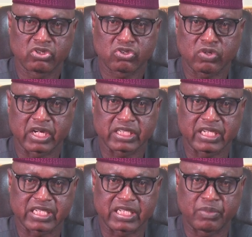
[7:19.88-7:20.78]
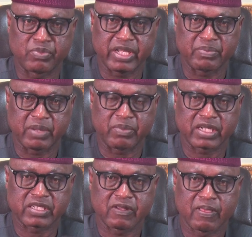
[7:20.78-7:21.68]
to our National Assembly
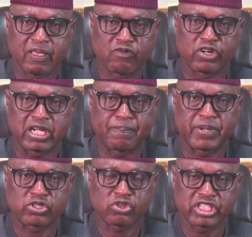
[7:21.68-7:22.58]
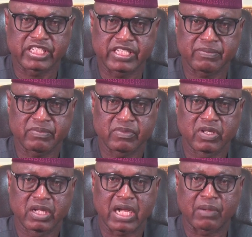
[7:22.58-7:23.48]
members for their patriotism
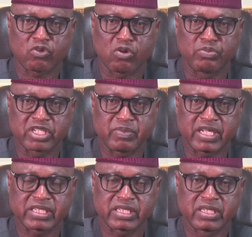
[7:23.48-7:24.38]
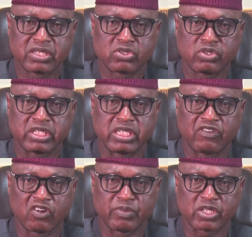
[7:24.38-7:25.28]
and commitment to the
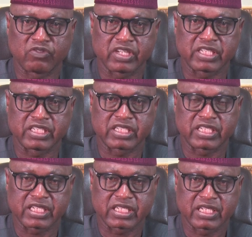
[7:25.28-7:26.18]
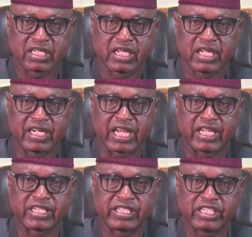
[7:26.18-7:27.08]
development of Ekiti State. They are
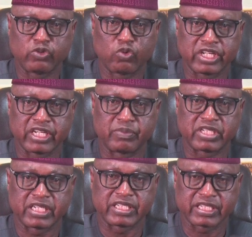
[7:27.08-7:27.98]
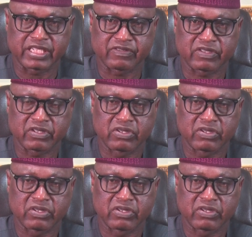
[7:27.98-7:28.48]
indeed worthy representatives.